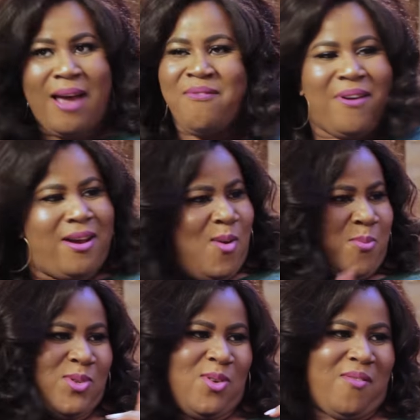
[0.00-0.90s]
am no. very
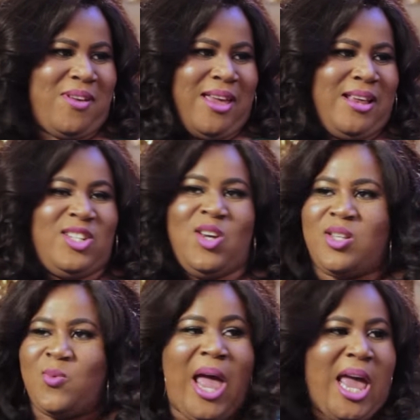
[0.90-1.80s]
open to love again. It's short,
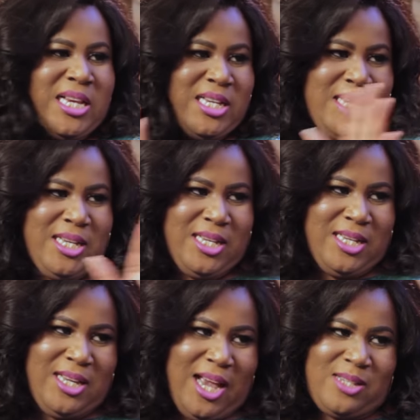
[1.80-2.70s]
wide.
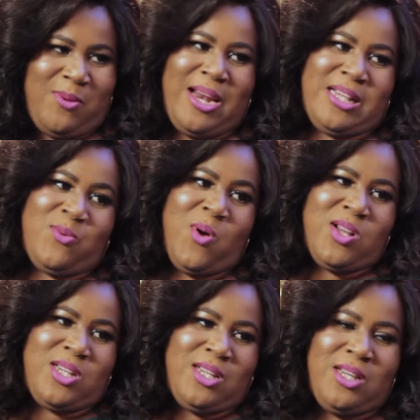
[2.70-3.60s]
As wide as the
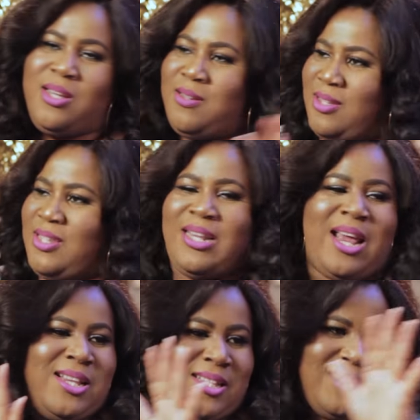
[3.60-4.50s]
world. Just
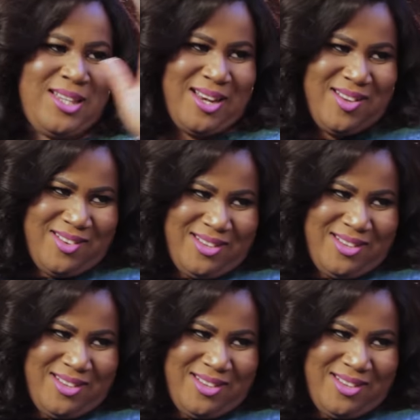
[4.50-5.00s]
like this, hello,